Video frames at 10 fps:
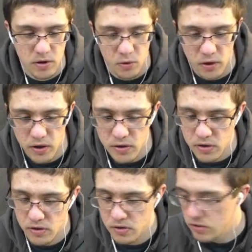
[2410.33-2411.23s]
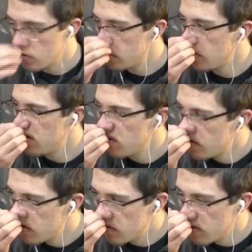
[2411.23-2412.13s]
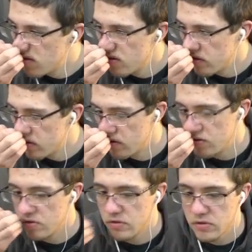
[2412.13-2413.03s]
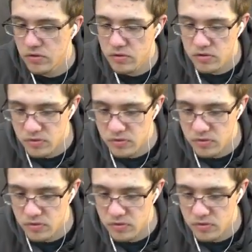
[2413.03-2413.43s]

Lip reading: Well, in order to find it, we're going to have to go on a molecular level.